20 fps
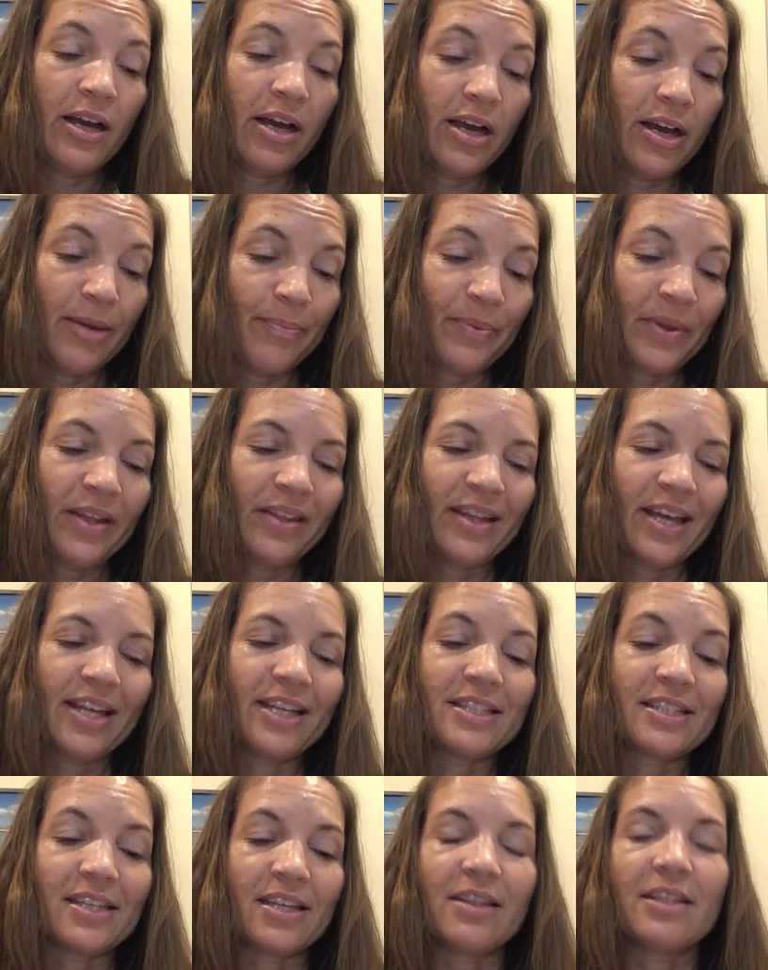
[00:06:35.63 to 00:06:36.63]
And
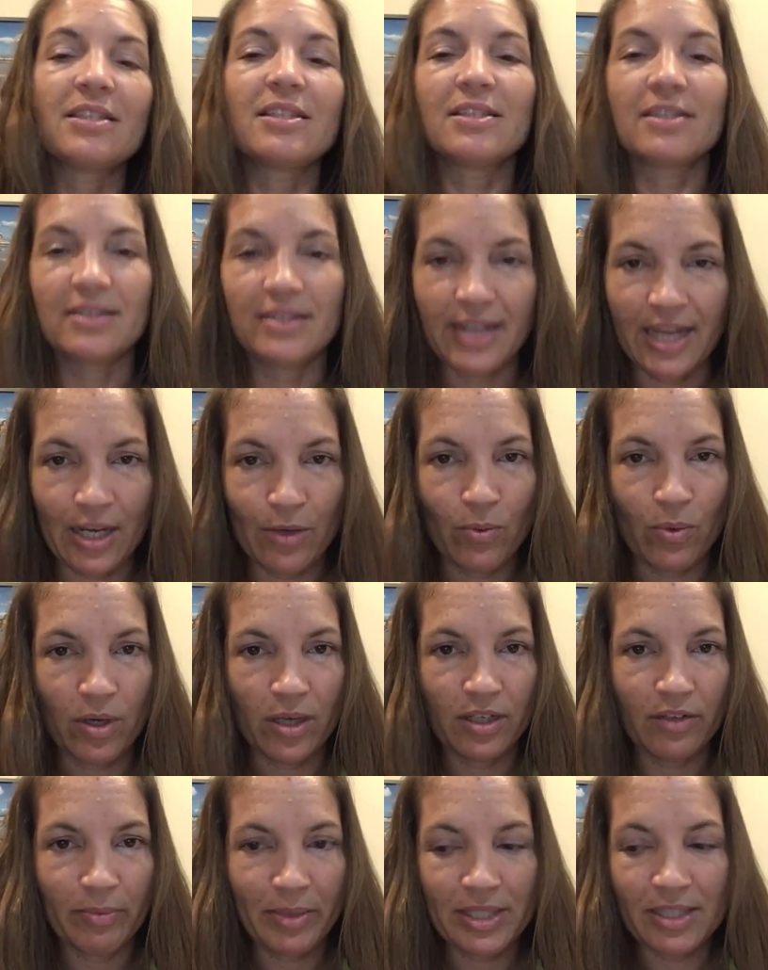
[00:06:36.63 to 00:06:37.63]
this is day
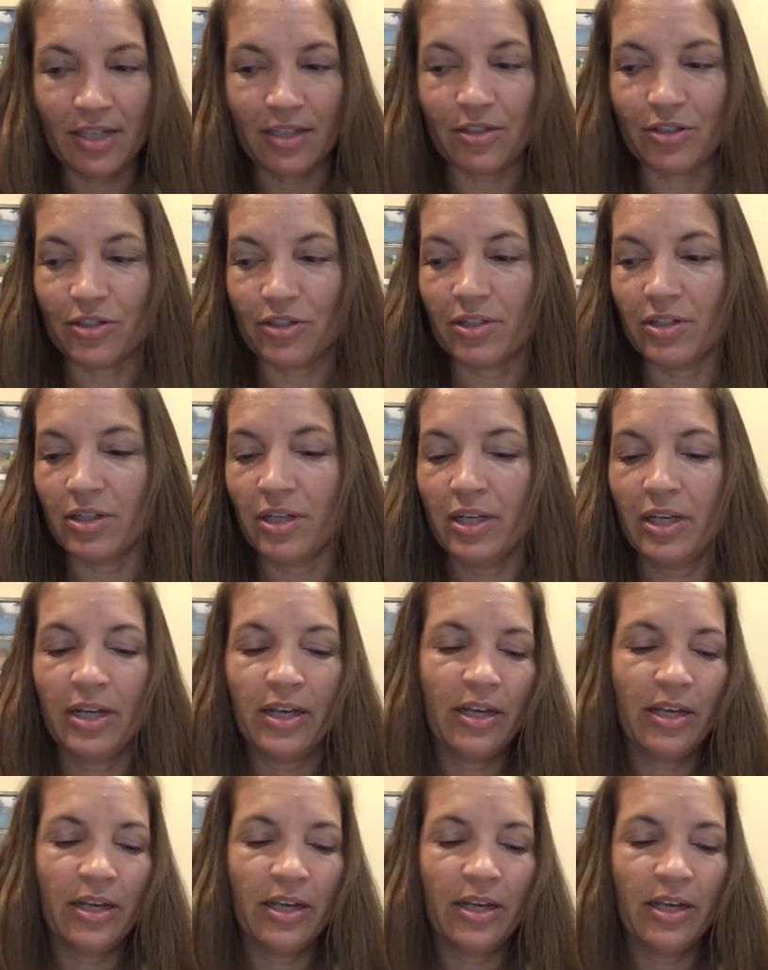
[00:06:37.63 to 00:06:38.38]
one of my sensor.